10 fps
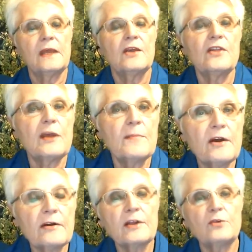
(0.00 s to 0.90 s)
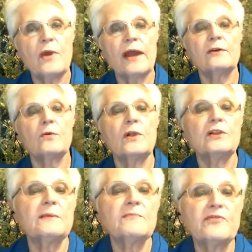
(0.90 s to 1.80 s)
The American writer
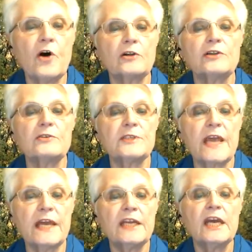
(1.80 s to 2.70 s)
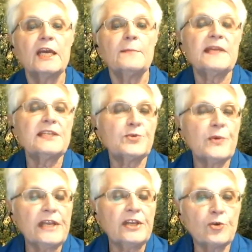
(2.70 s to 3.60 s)
William Faulkner said,
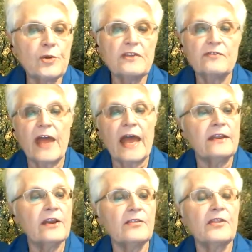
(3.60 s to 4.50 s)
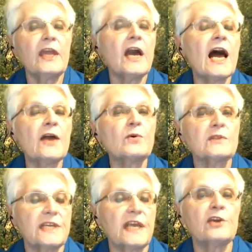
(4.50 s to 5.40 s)
"Between grief and nothing, I will
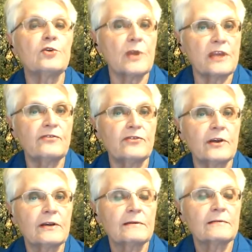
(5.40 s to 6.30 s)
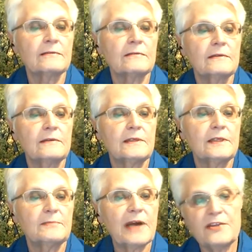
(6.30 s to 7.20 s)
take grief."
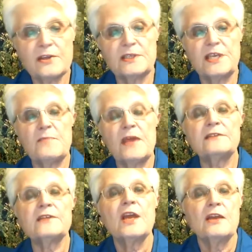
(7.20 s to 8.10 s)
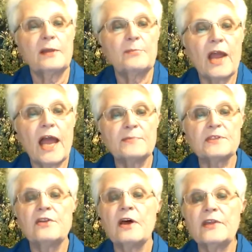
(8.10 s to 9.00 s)
By this he meant that
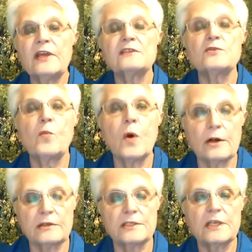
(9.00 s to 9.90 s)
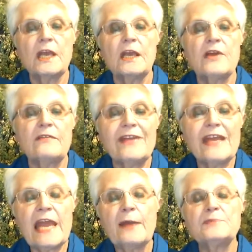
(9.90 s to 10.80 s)
perhaps nothing is worse than
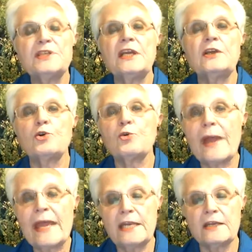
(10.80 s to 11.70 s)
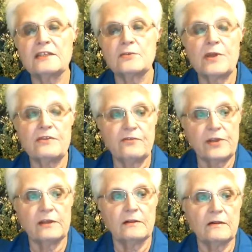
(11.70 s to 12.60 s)
the empty grayness we
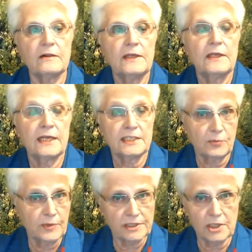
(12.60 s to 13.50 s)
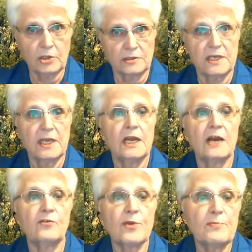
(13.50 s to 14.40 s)
feel as a result
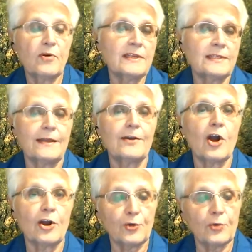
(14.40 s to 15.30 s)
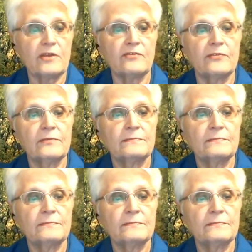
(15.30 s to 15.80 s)
of repressing our grief.